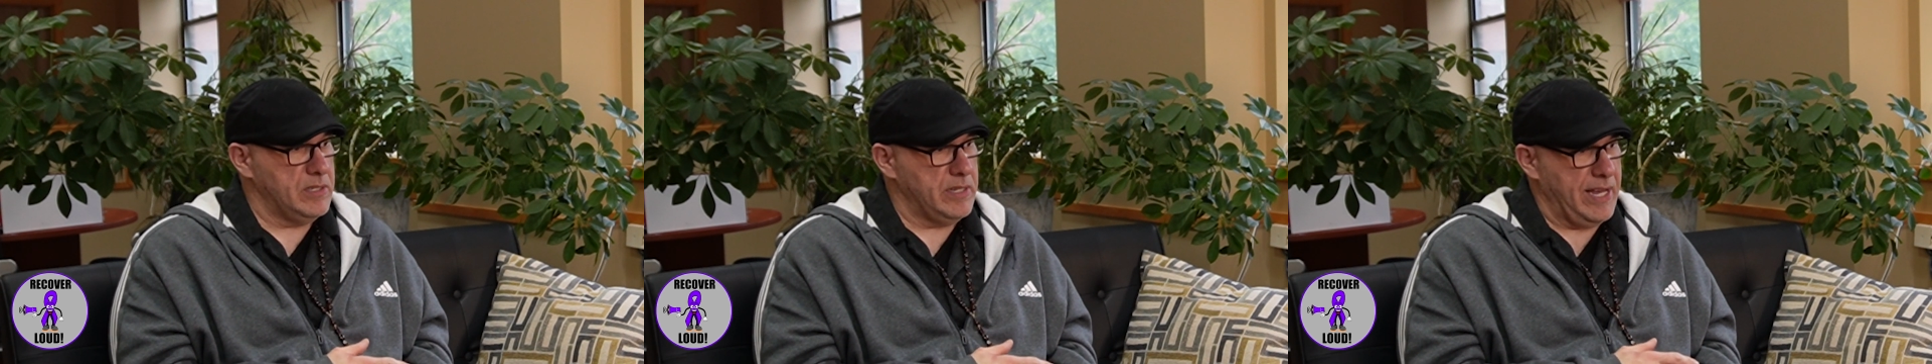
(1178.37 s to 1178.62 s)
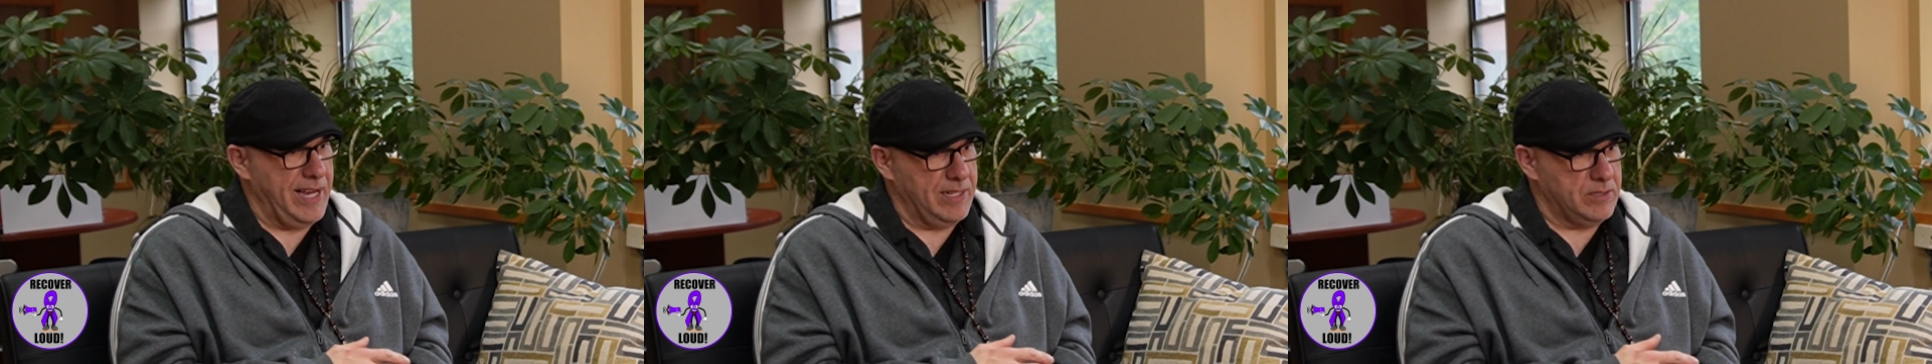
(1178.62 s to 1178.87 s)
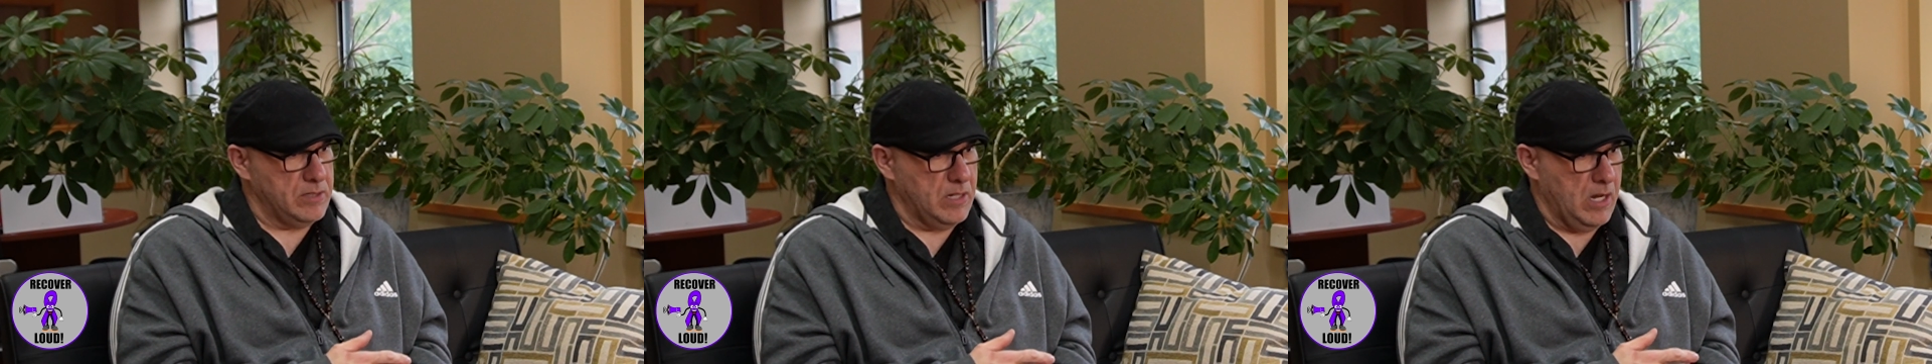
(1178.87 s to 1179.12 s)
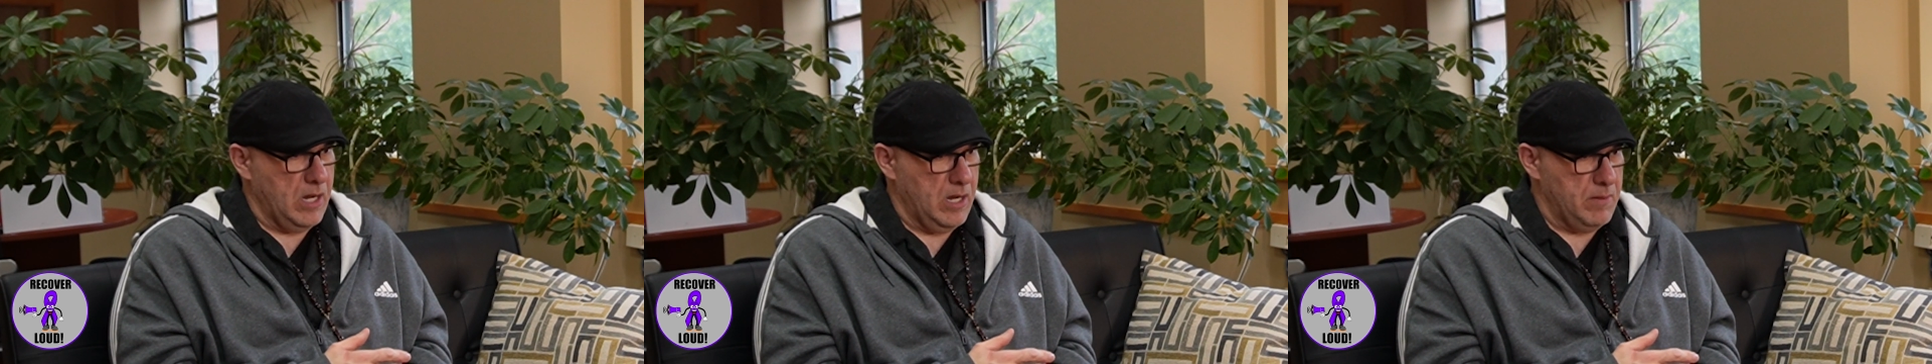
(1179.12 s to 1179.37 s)
that
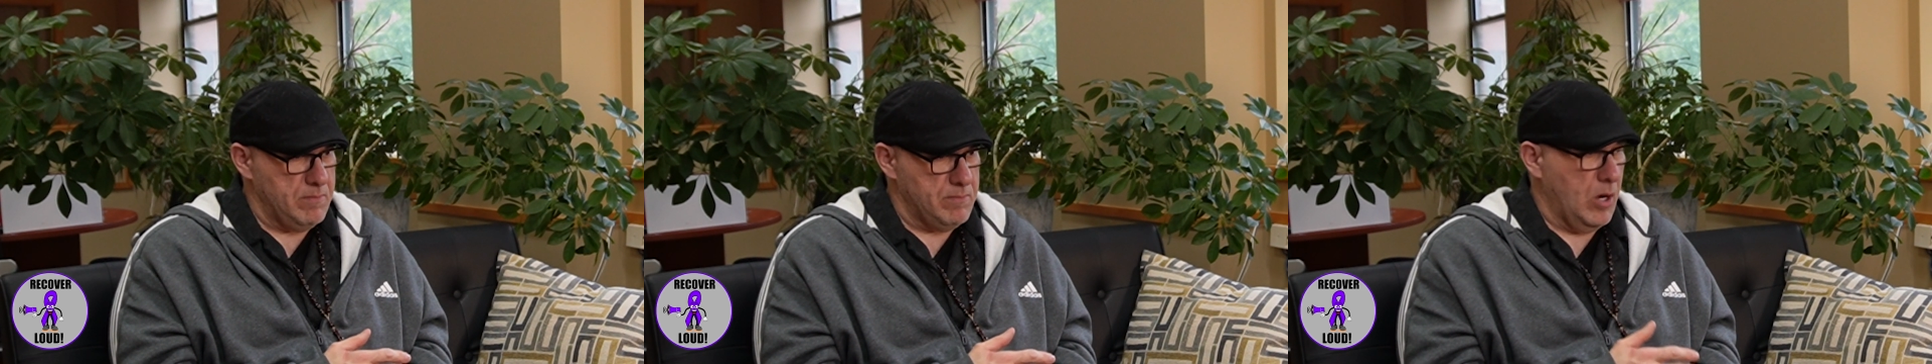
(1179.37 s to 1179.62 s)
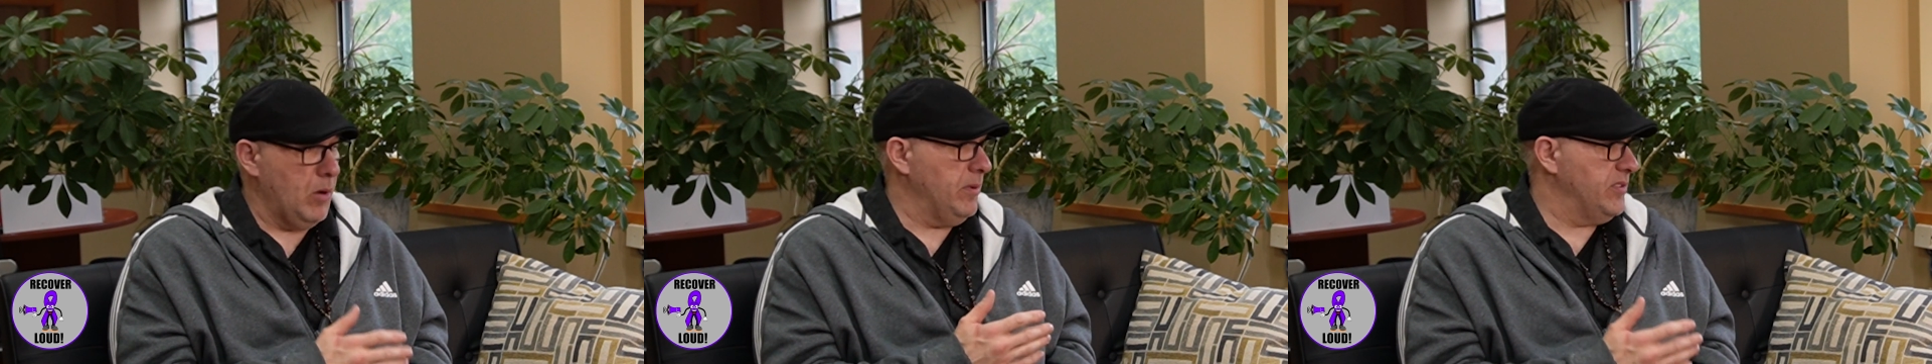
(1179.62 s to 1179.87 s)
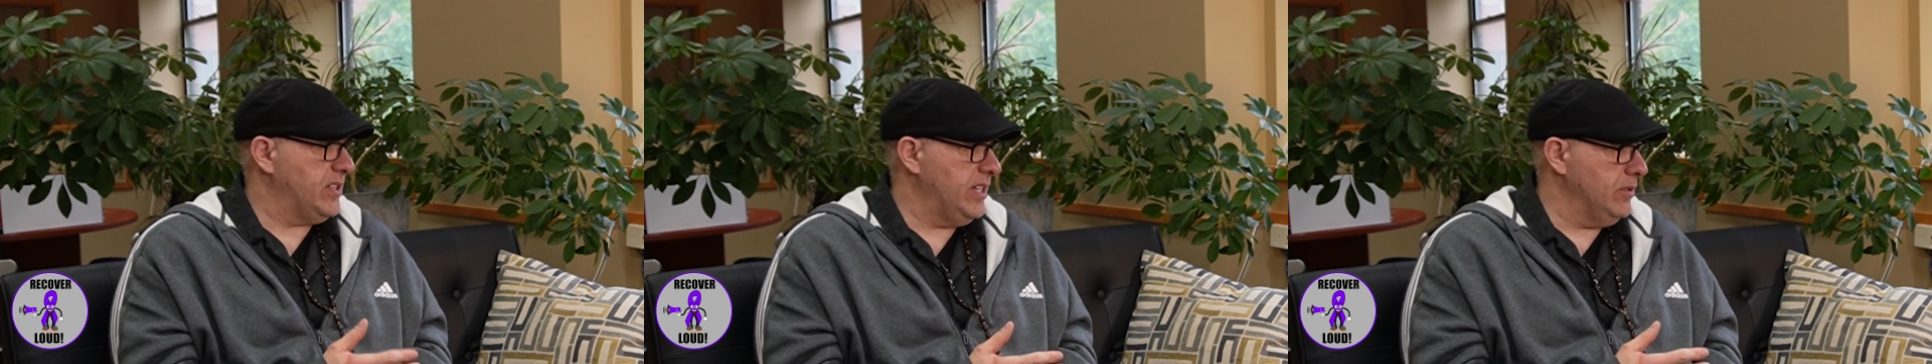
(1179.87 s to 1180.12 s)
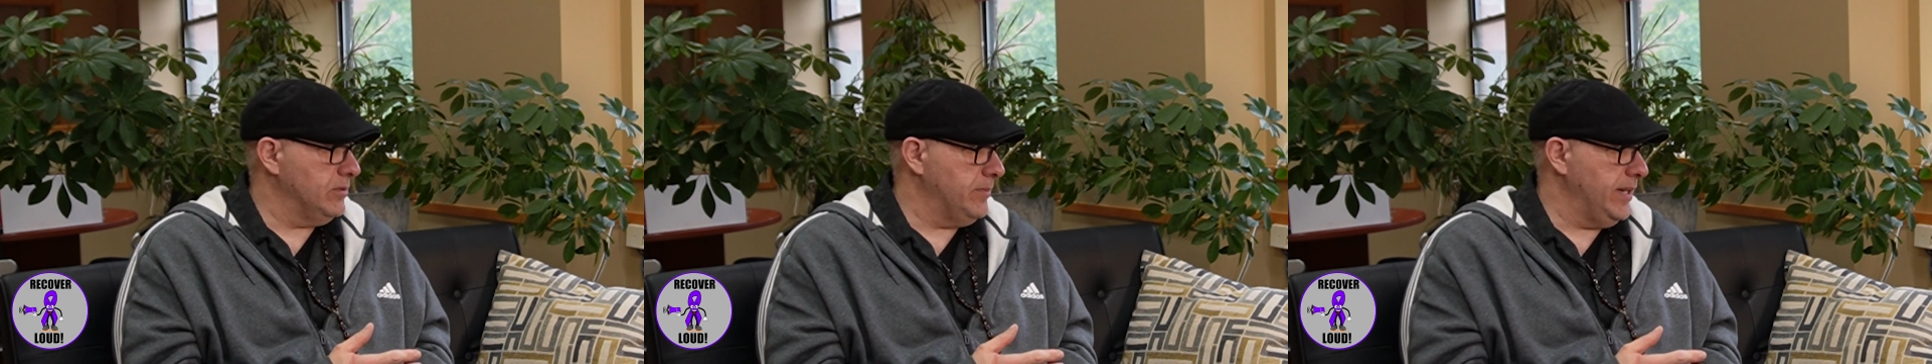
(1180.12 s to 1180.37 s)
almost
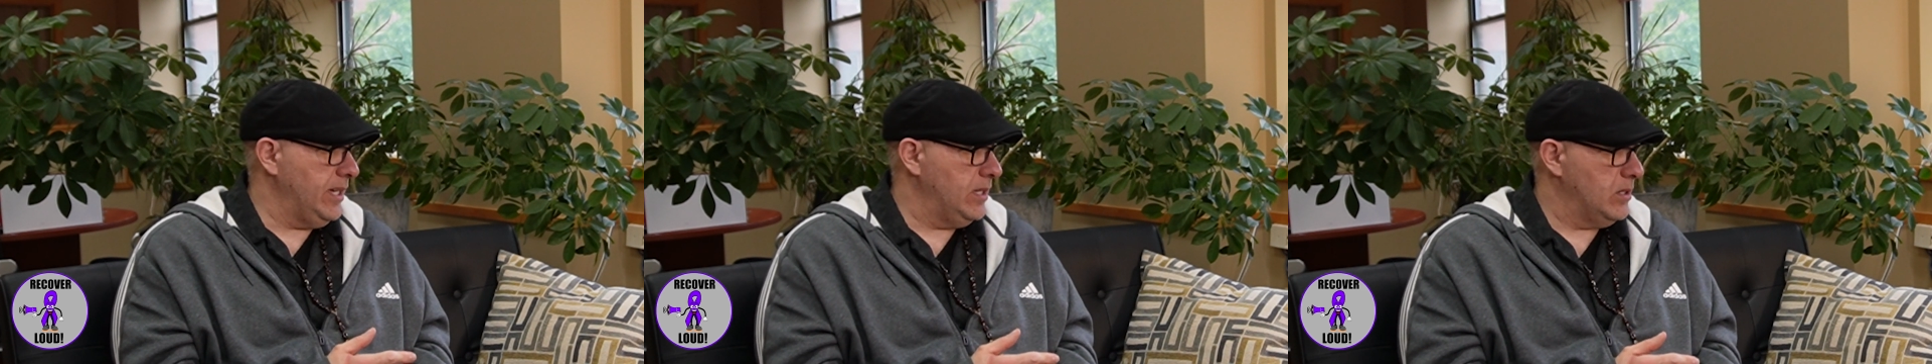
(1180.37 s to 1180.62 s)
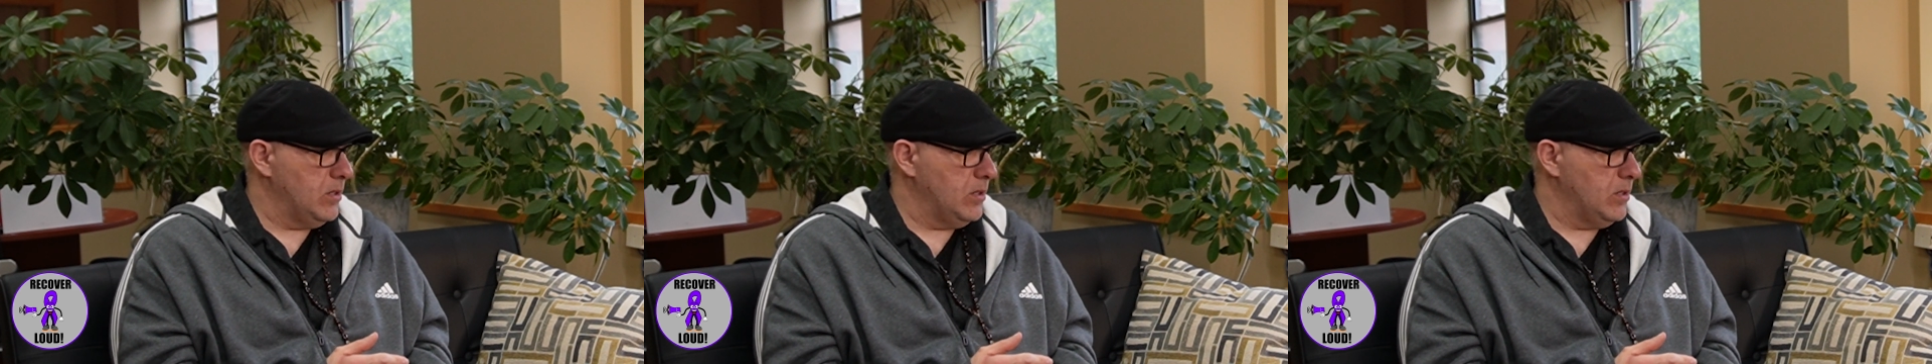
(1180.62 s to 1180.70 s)
killed me.